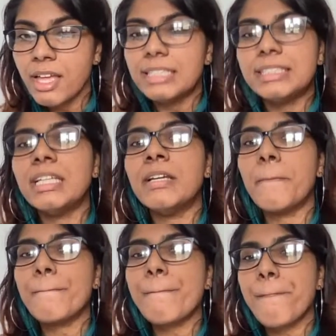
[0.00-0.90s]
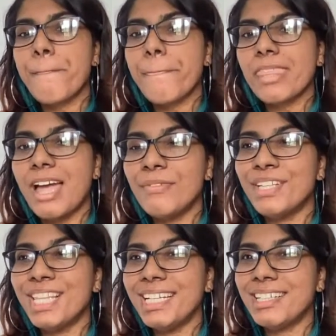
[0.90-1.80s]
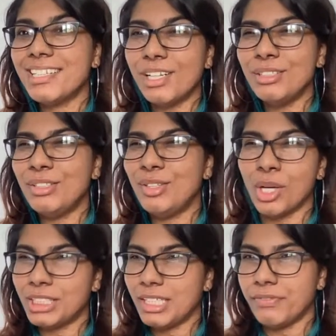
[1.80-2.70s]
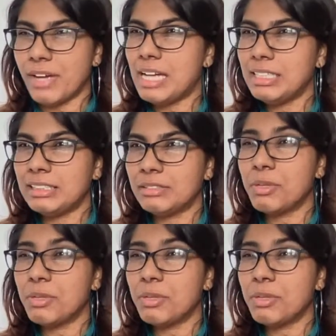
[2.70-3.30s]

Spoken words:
See, I feel like a lot of us,